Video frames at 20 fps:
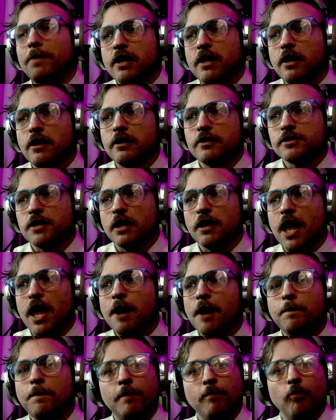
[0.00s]
because a
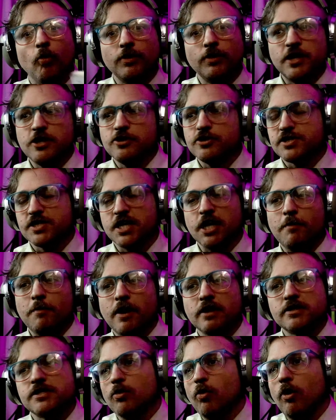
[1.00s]
lot of people, when they just think
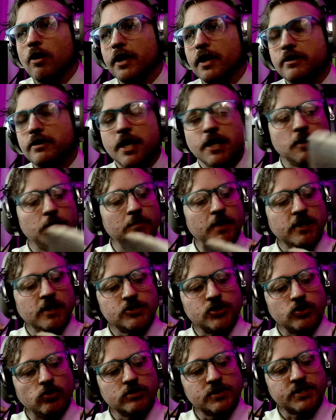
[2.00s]
about it, they say, well, they, they
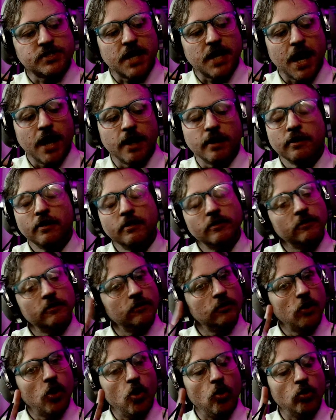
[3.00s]
committed suicide.
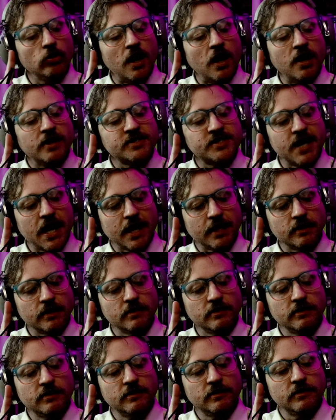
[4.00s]
Hold on a
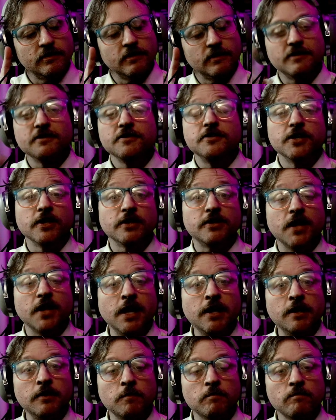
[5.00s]
second. Did
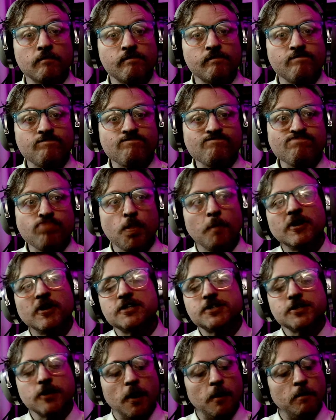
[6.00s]
they?
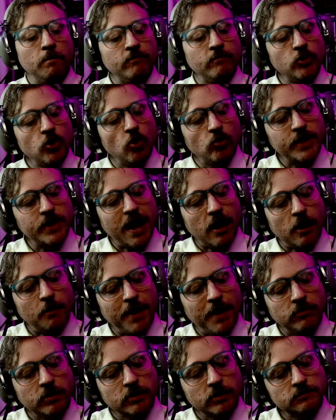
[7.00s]
Some, no doubt
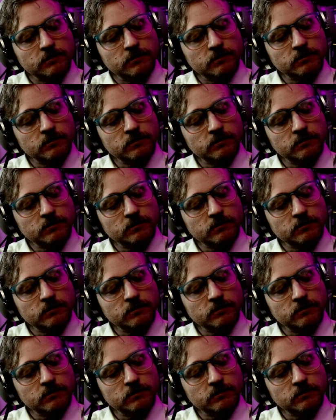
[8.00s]
about it.